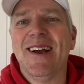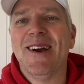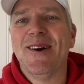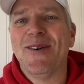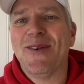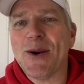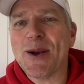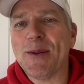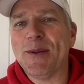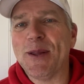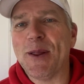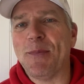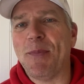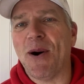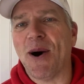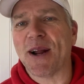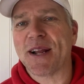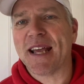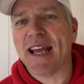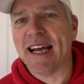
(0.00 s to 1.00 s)
Welcome to the
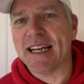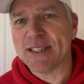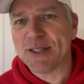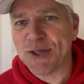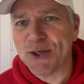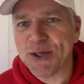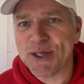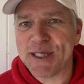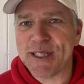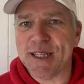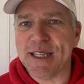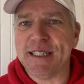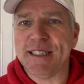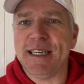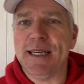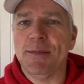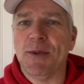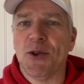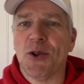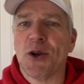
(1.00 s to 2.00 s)
podcast. You're listening to
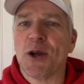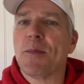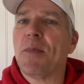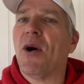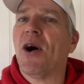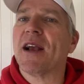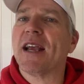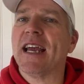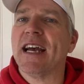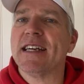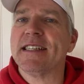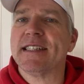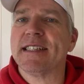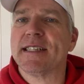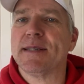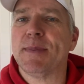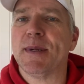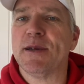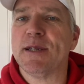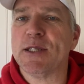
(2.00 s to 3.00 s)
Team Olyniuk Podcast,
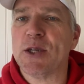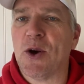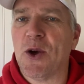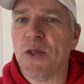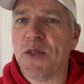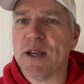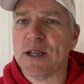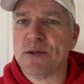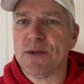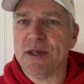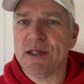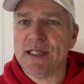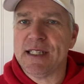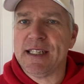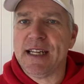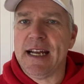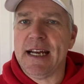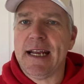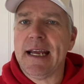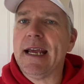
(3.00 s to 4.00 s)
experience all things real
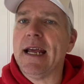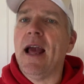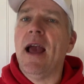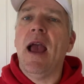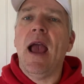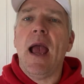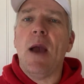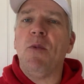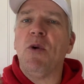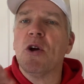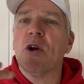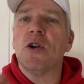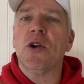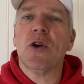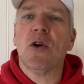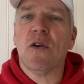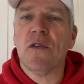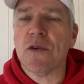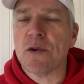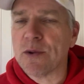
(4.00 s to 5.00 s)
estate. And we're going to
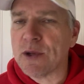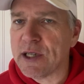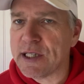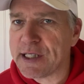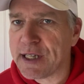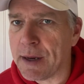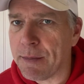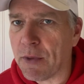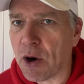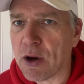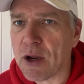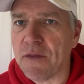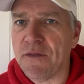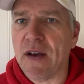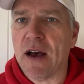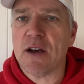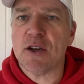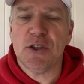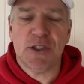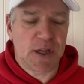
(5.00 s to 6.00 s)
go over real estate market
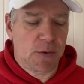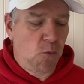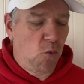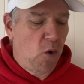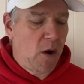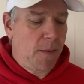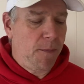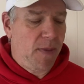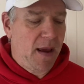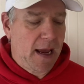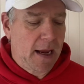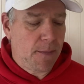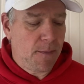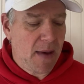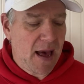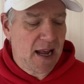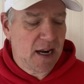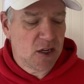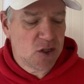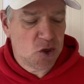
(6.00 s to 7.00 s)
values in Winnipeg,
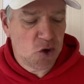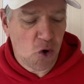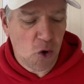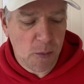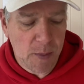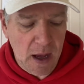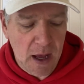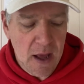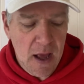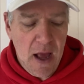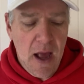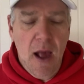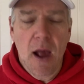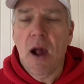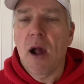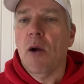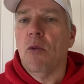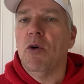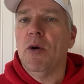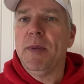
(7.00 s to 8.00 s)
Manitoba.
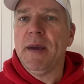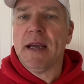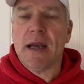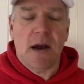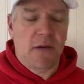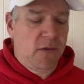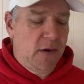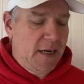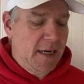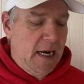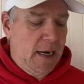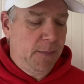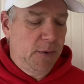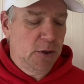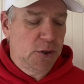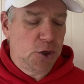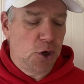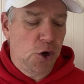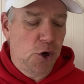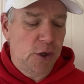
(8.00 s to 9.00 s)
We'll be covering
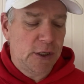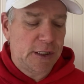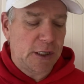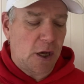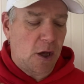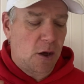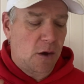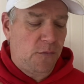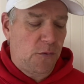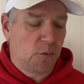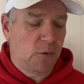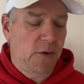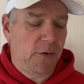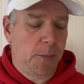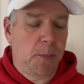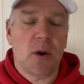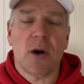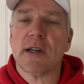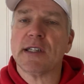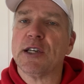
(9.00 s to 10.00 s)
neighborhoods of River
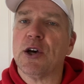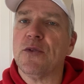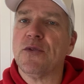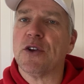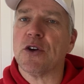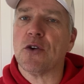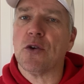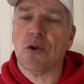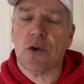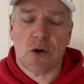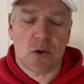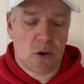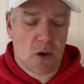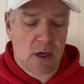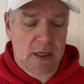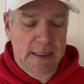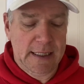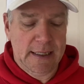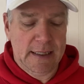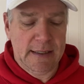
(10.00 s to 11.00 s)
Park South, Dakota
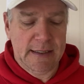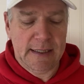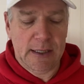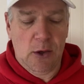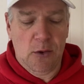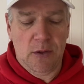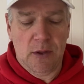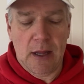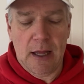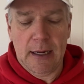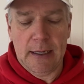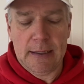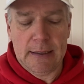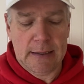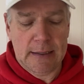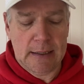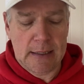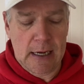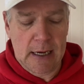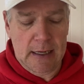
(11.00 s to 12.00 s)
Crossing, and Southland,
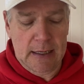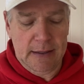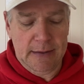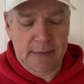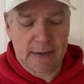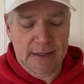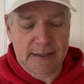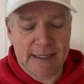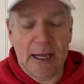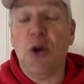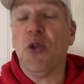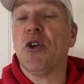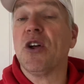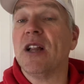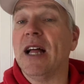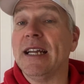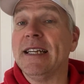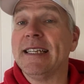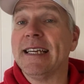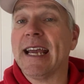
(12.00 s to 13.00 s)
uh, South
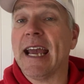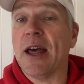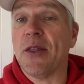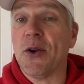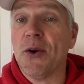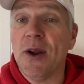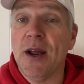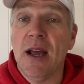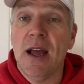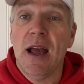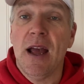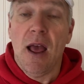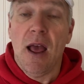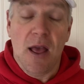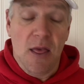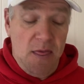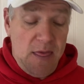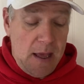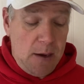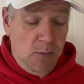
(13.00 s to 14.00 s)
Glen together.
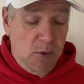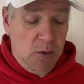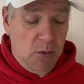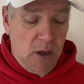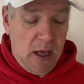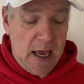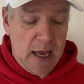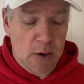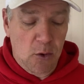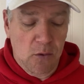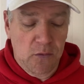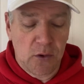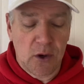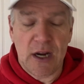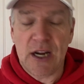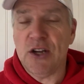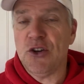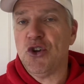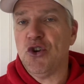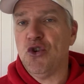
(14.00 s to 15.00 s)
Then we will head over
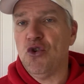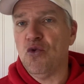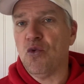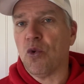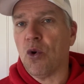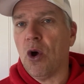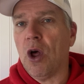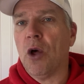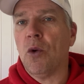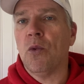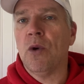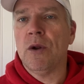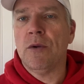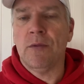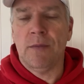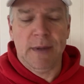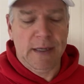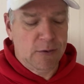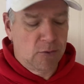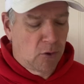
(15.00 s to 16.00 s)
into Royalwood. We'll
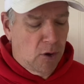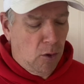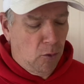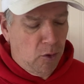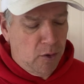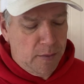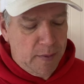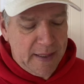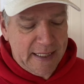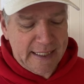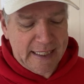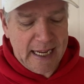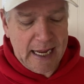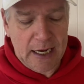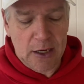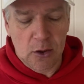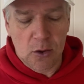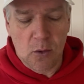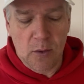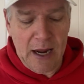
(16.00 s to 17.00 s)
be Royalwood, we'll be
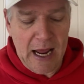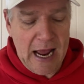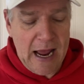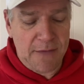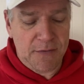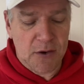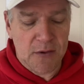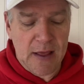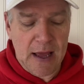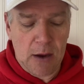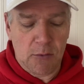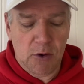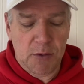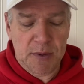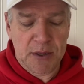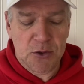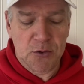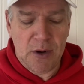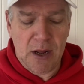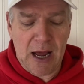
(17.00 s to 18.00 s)
standalone. After that, we'll be
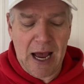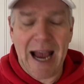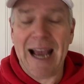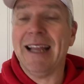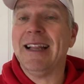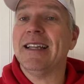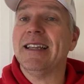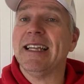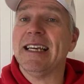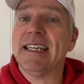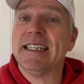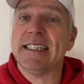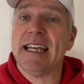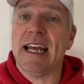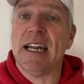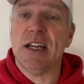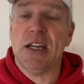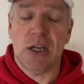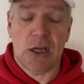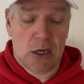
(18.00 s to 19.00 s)
doing Island Lakes
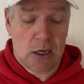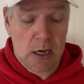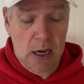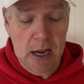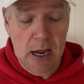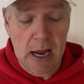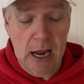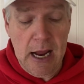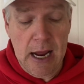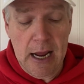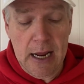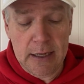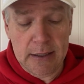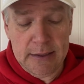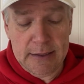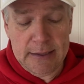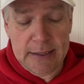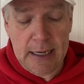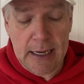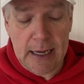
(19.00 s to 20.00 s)
and,
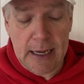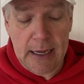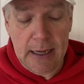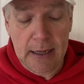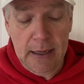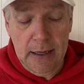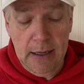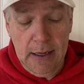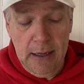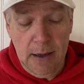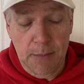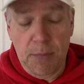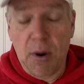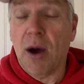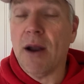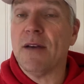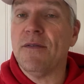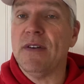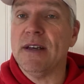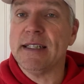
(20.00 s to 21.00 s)
and uh,
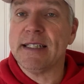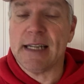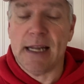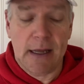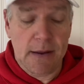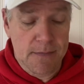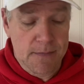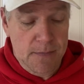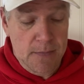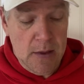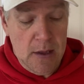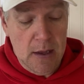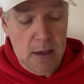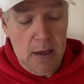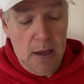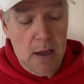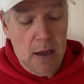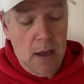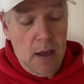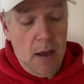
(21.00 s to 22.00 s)
Bonavista.
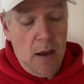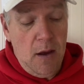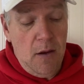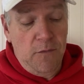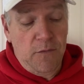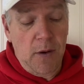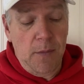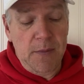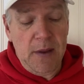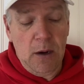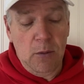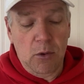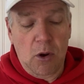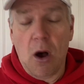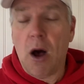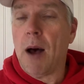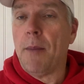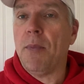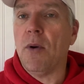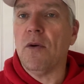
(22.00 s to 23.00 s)
From there, we'll
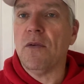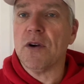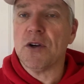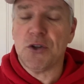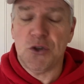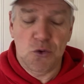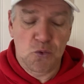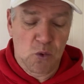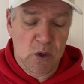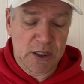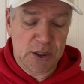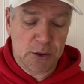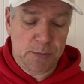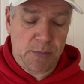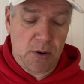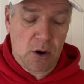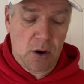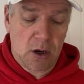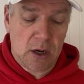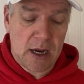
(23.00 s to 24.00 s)
hop over to Windsor
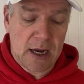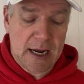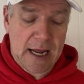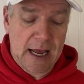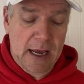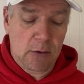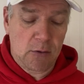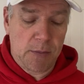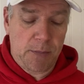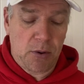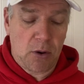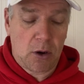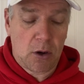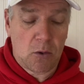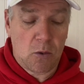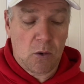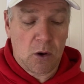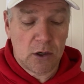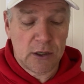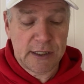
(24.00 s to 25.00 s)
Park, Niakwa Park,
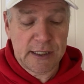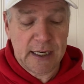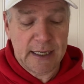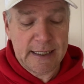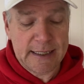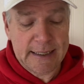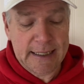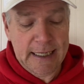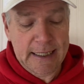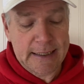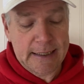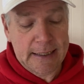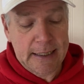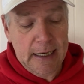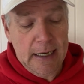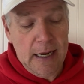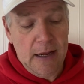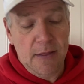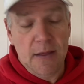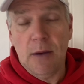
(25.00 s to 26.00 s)
Waterside Estates.
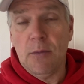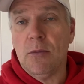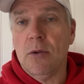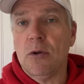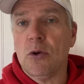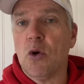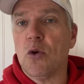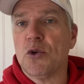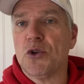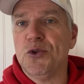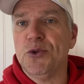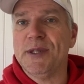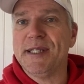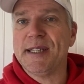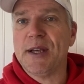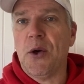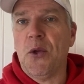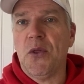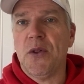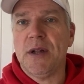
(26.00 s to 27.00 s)
Then we'll go to
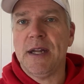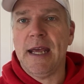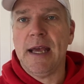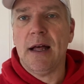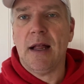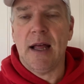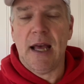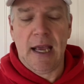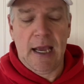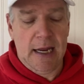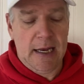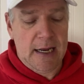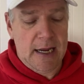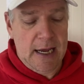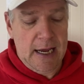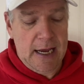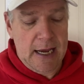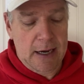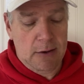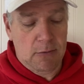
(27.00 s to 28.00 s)
Southdale and
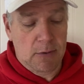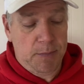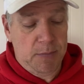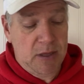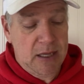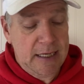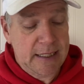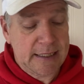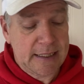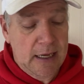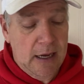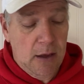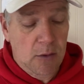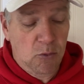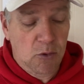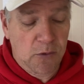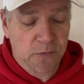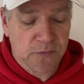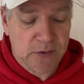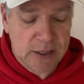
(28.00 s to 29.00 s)
Niagara Place.
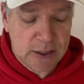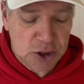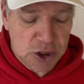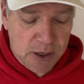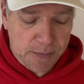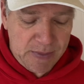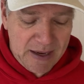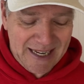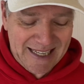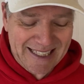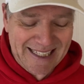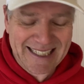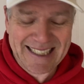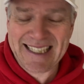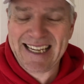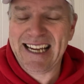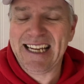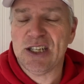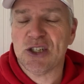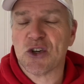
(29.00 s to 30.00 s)
We'll finish up in
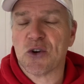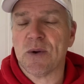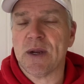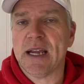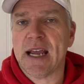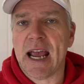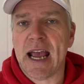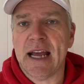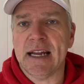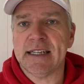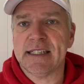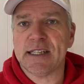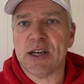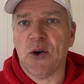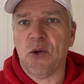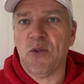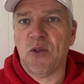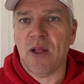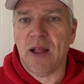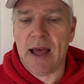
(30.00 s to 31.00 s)
Sage Creek and
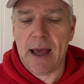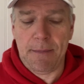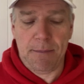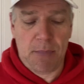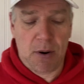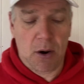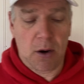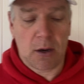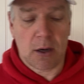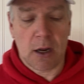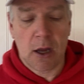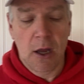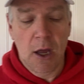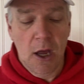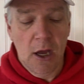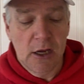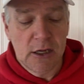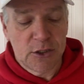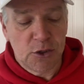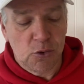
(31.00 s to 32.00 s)
Southland Park.
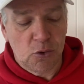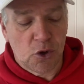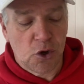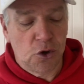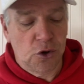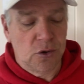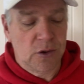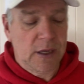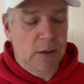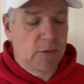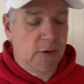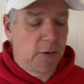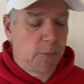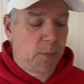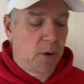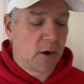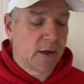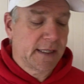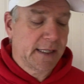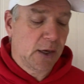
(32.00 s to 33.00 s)
So currently River
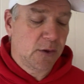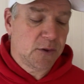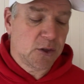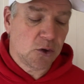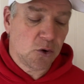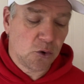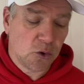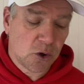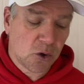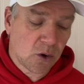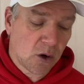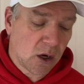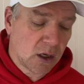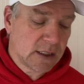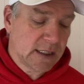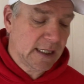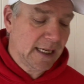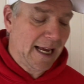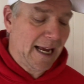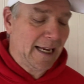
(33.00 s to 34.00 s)
Park South, Dakota
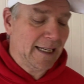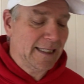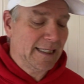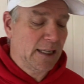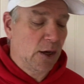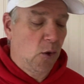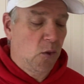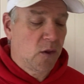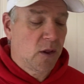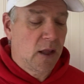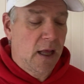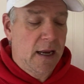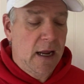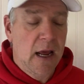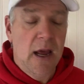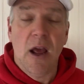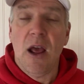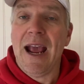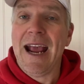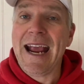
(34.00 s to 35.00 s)
Crossing, and South Glen,
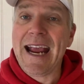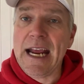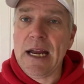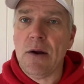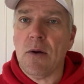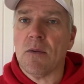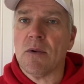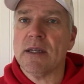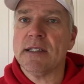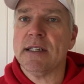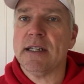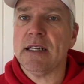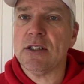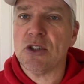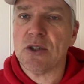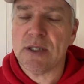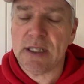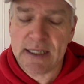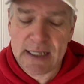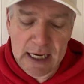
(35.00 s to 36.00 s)
eight
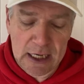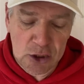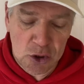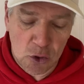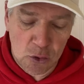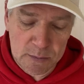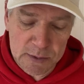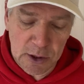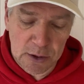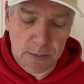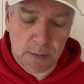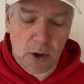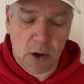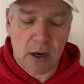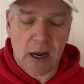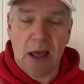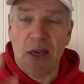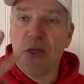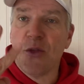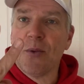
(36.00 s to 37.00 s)
residential detached homes on the
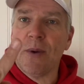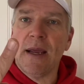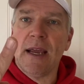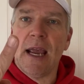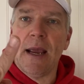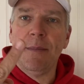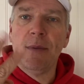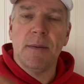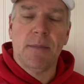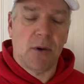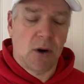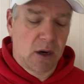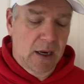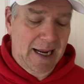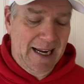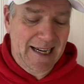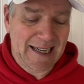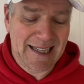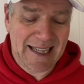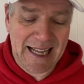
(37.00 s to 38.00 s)
market. Three came to market
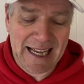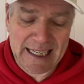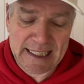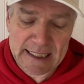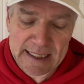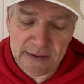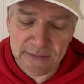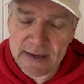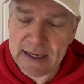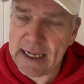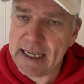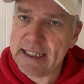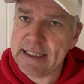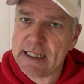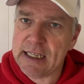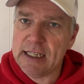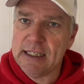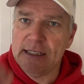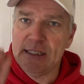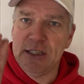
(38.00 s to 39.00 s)
in the last seven days,
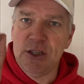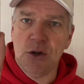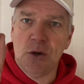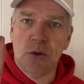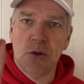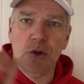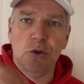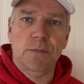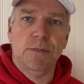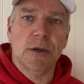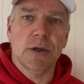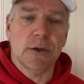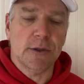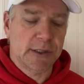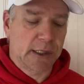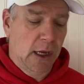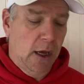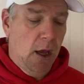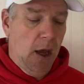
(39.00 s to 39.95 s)
zero new builds.